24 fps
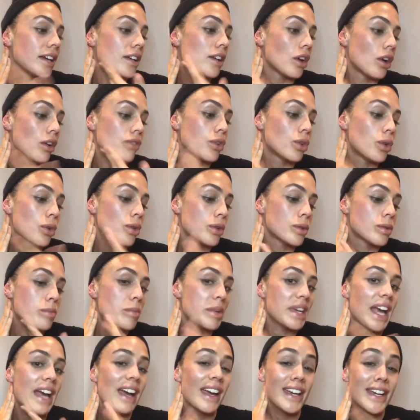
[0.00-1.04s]
of course, when we
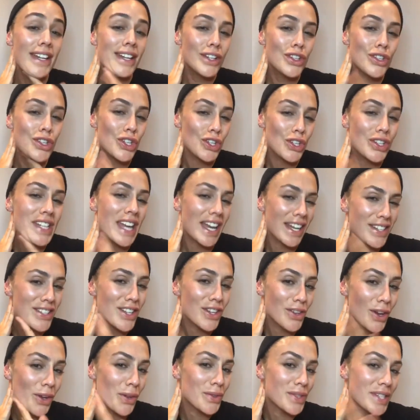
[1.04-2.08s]
age, you tend to
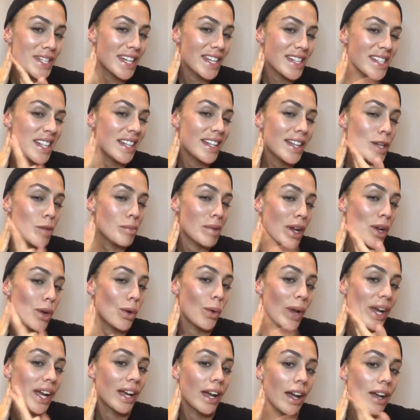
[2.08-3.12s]
notice a little bit
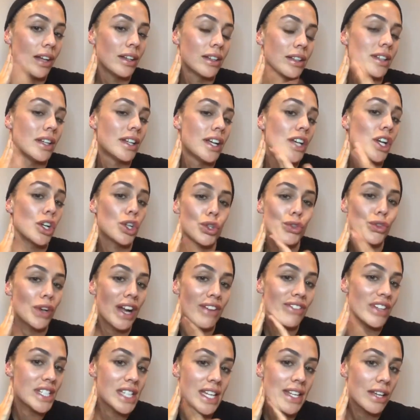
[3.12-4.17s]
quicker.
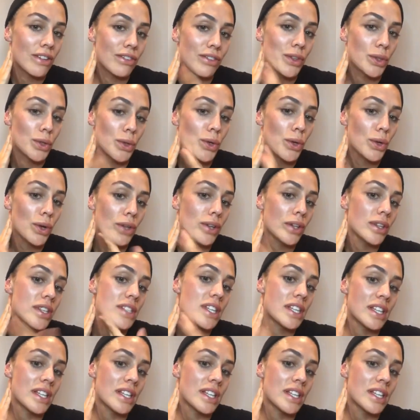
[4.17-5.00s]
gravity, of course.